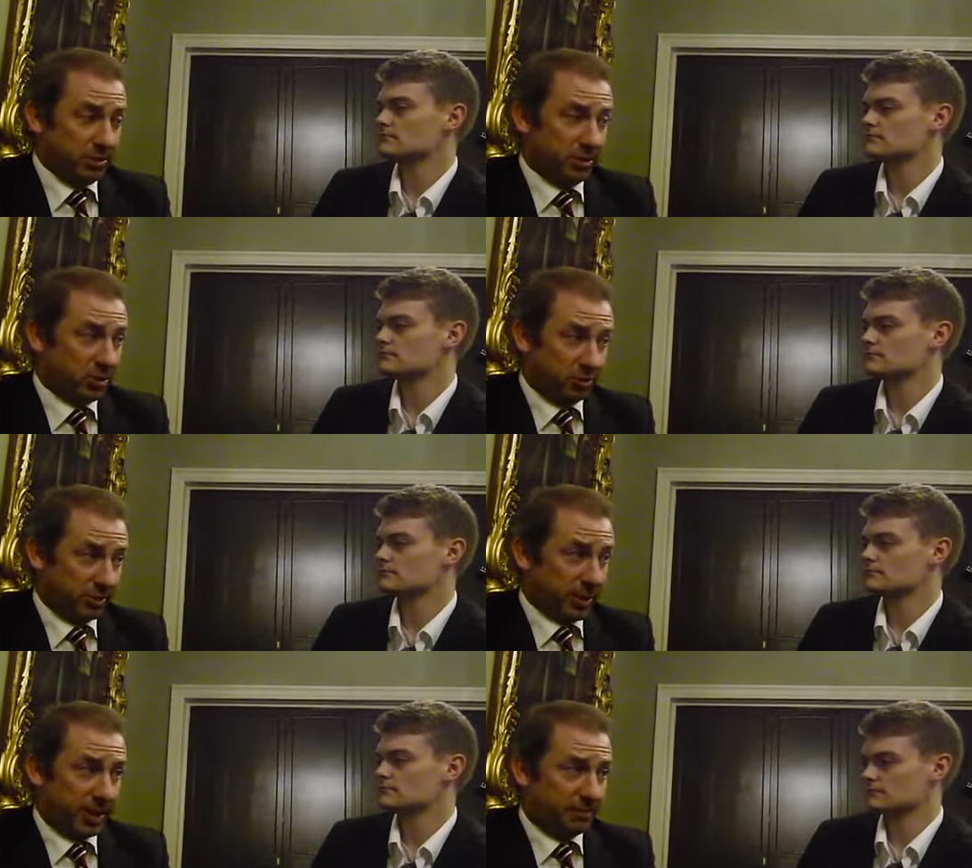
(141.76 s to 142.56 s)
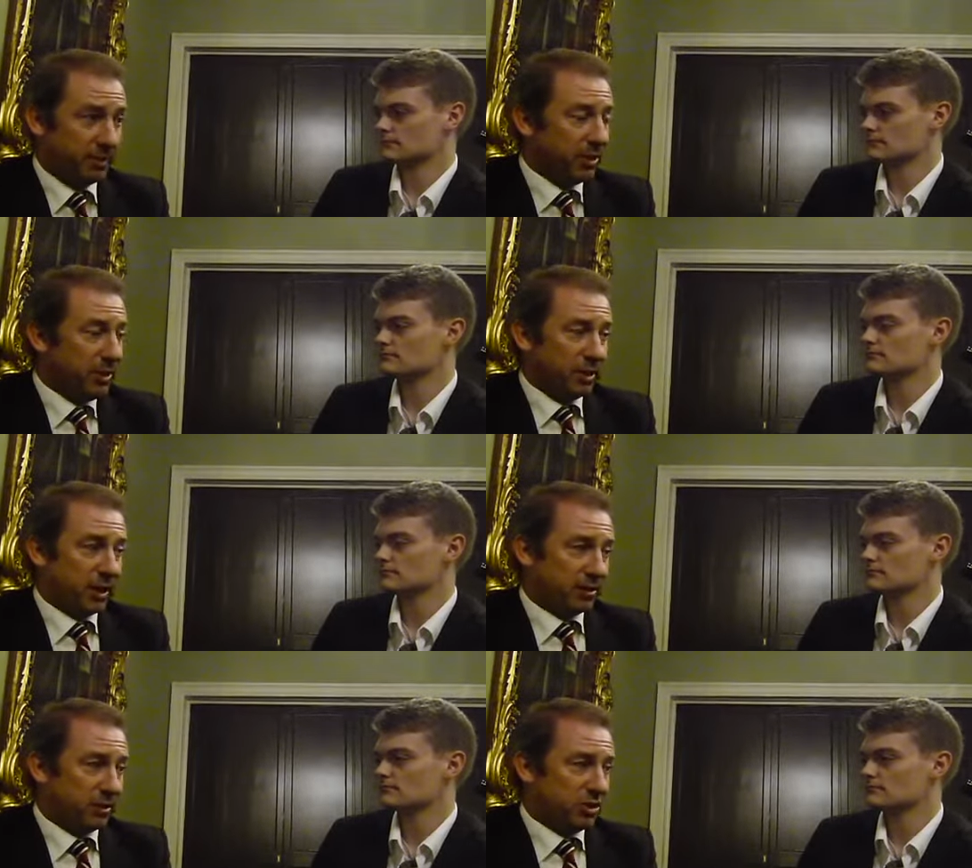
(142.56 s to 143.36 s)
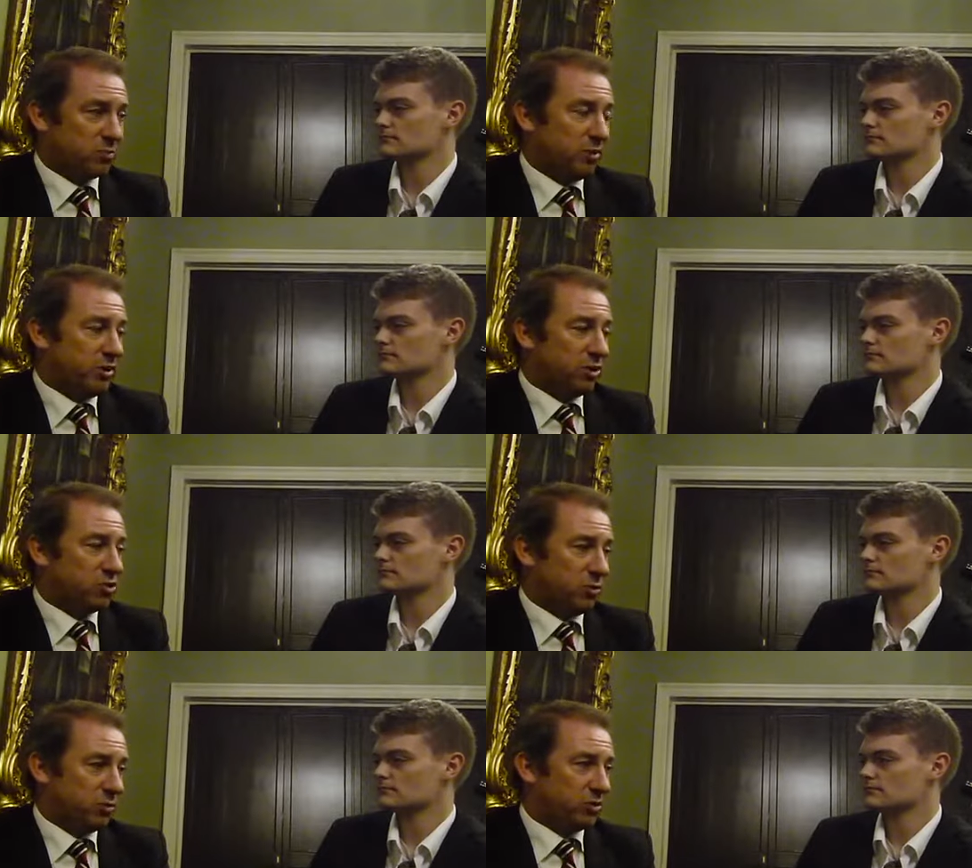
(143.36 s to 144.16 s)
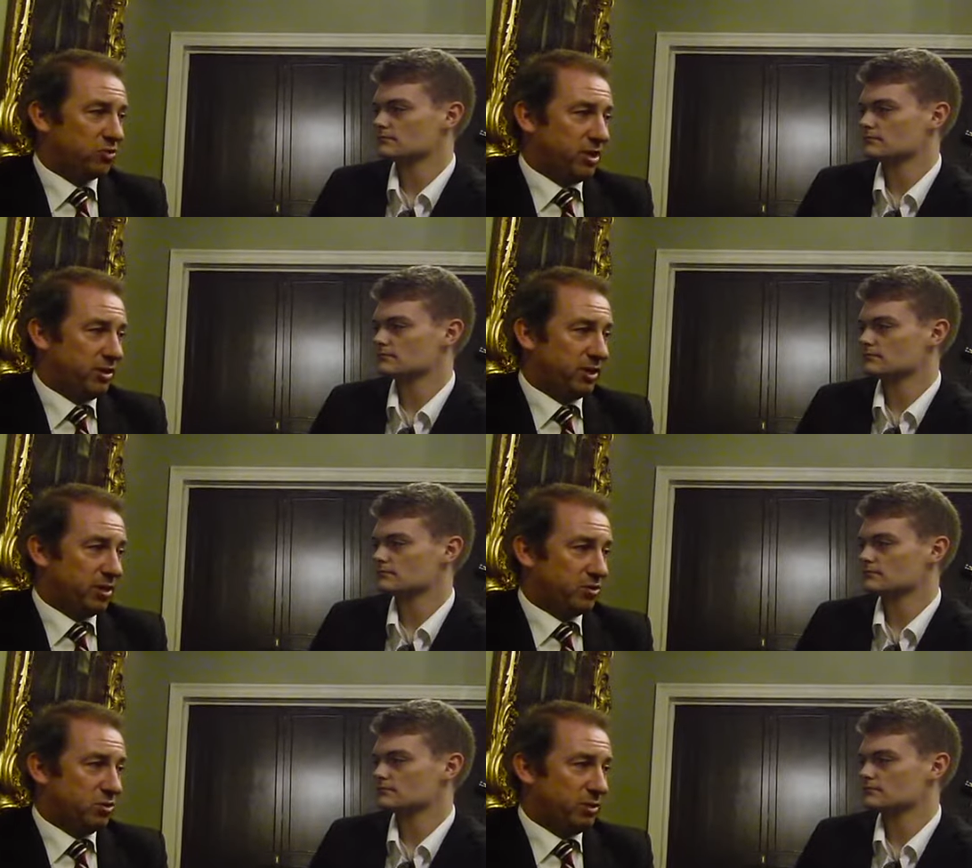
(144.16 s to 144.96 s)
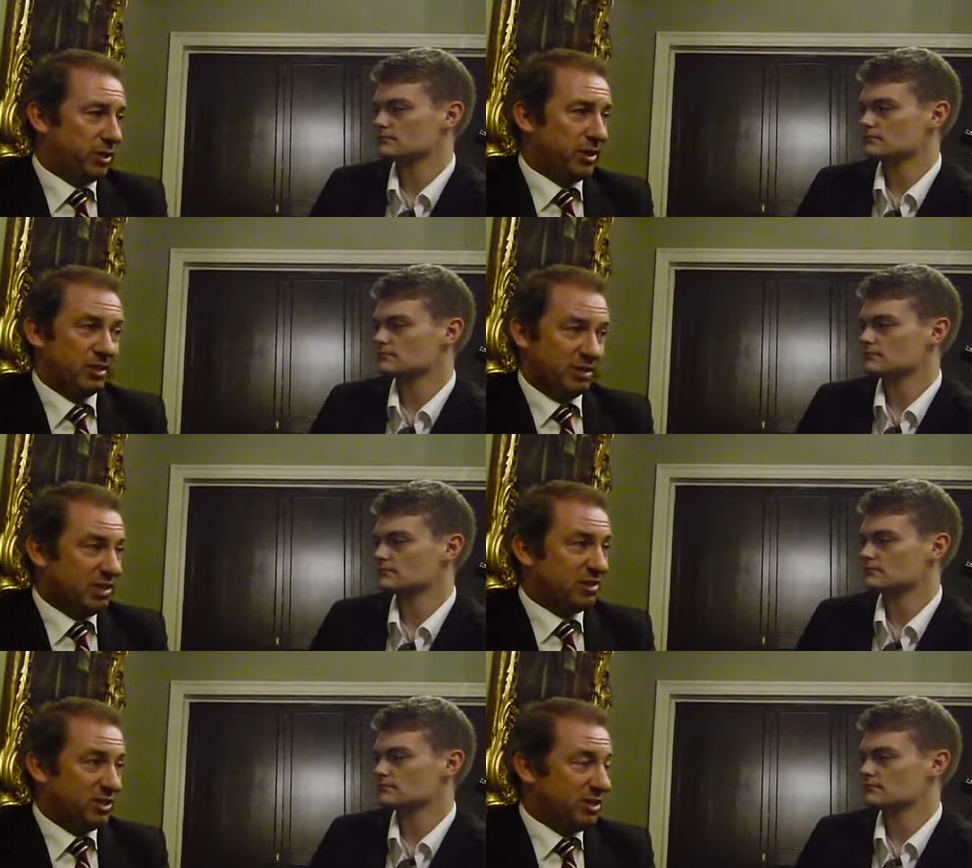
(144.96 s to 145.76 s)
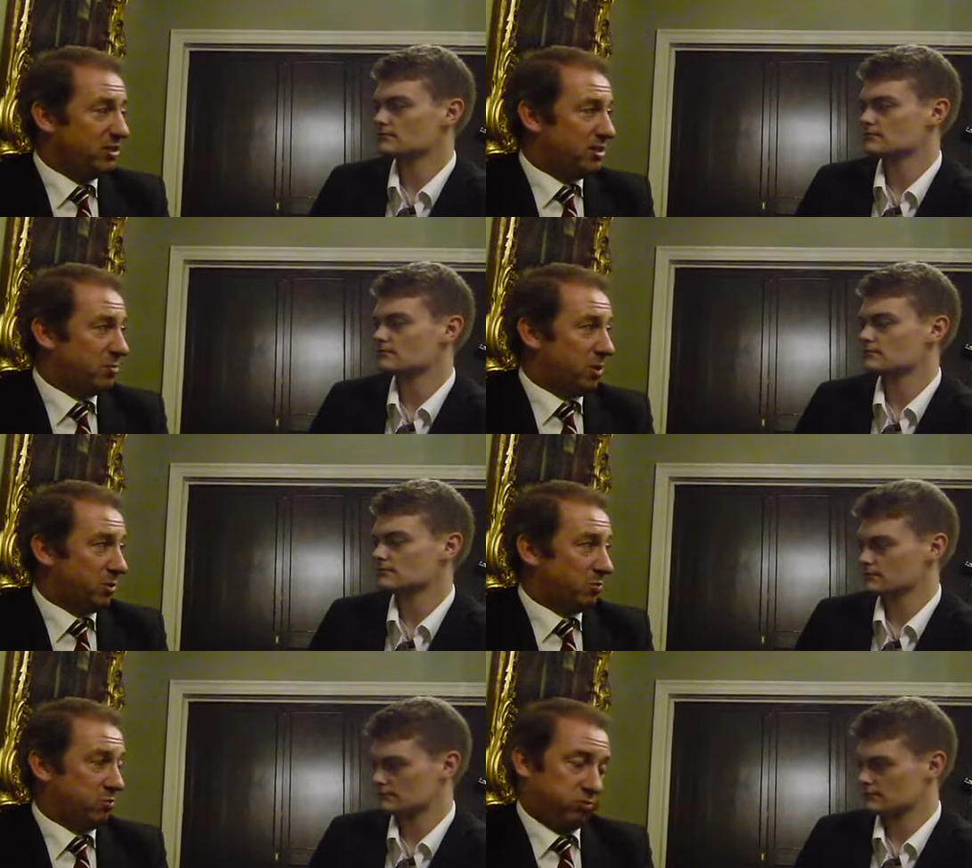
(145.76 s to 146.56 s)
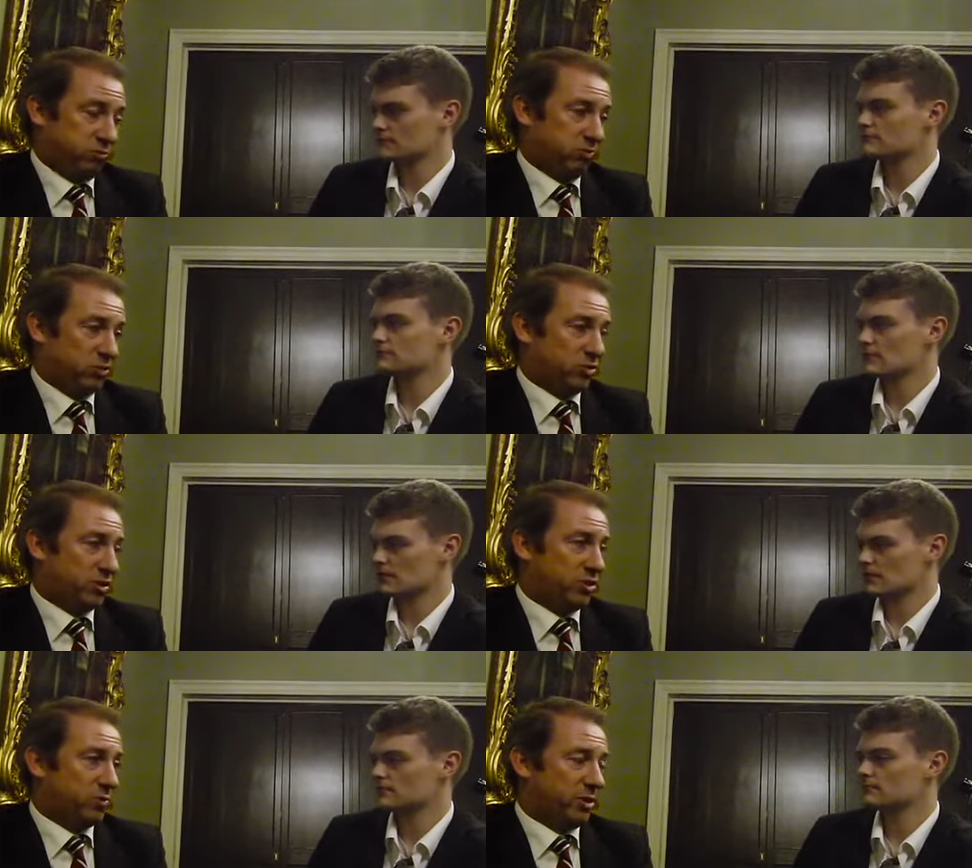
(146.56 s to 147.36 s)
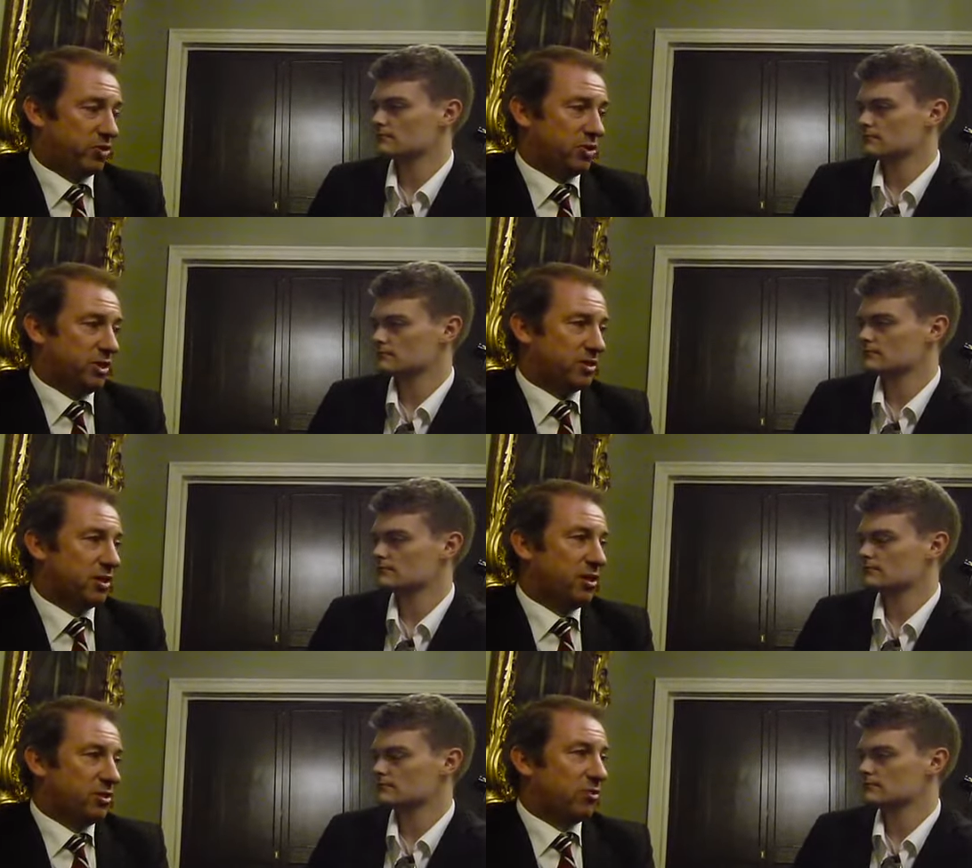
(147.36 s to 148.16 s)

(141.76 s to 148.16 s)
Speaker 1: you know, um, like the discipline they're showing with the training they're doing is, isn't easy, no matter what your situation is.